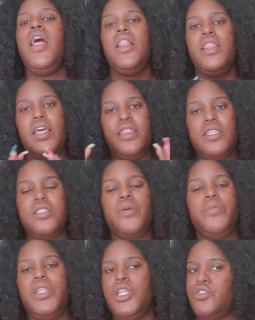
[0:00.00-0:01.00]
Let this
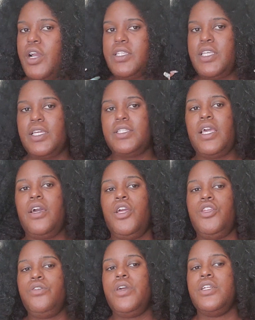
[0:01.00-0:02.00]
completely dry and take it down,
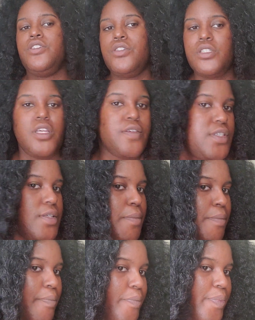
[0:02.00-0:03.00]
and you got yourself
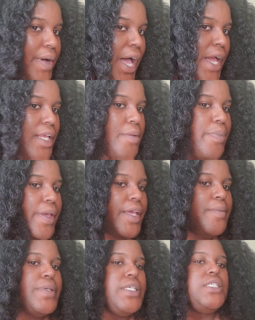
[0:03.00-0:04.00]
some body, baby.